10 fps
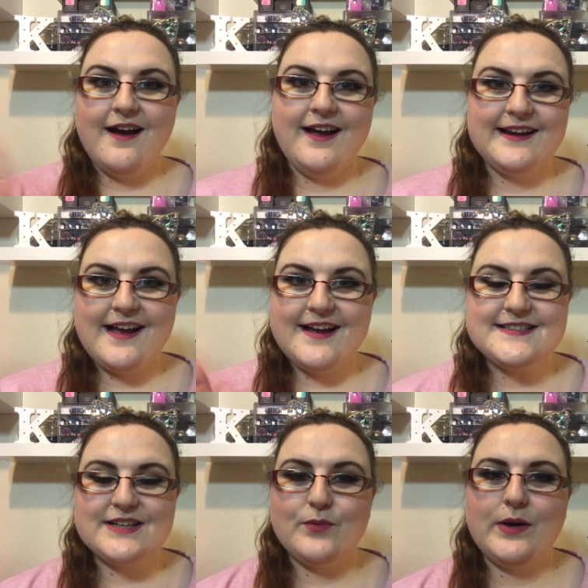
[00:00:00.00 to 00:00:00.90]
Hi
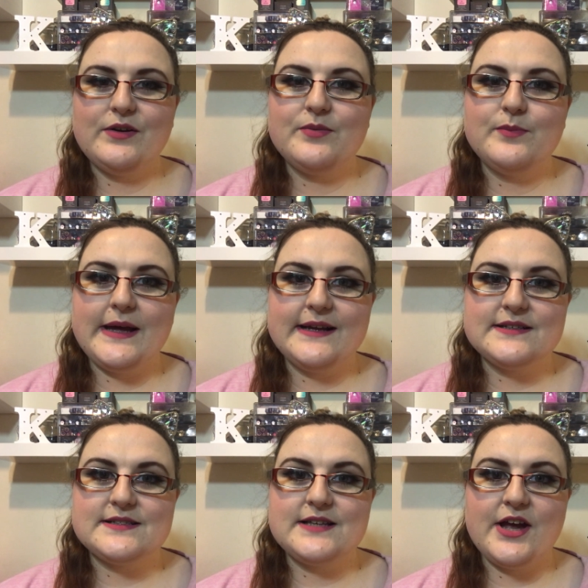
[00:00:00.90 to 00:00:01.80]
guys, welcome
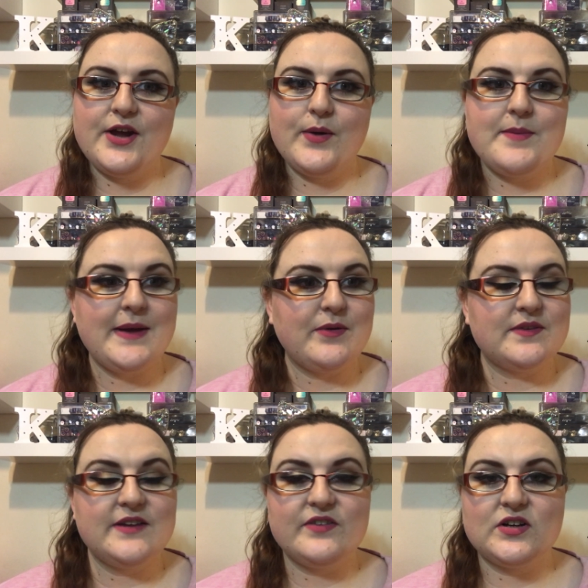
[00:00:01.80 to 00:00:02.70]
back. So I'm back with
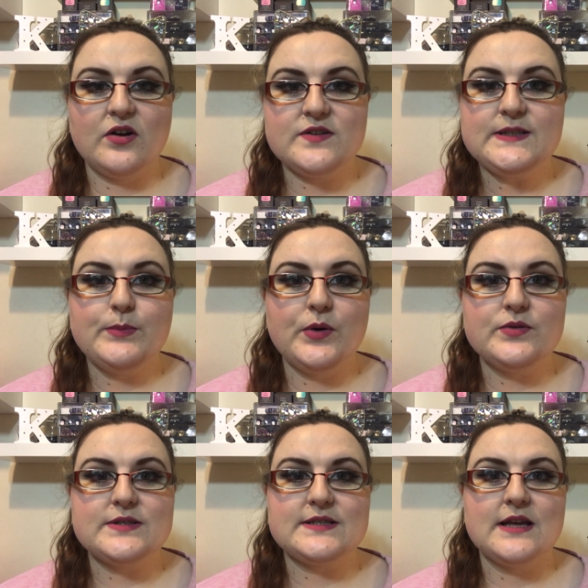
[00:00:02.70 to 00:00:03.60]
another
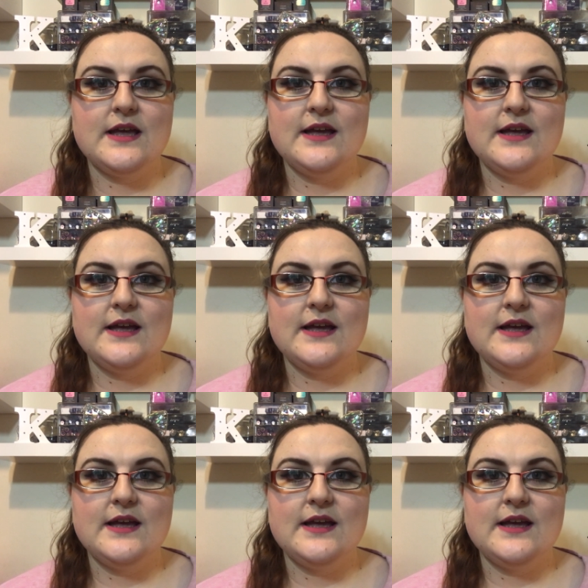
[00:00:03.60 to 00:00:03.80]
Glossybox.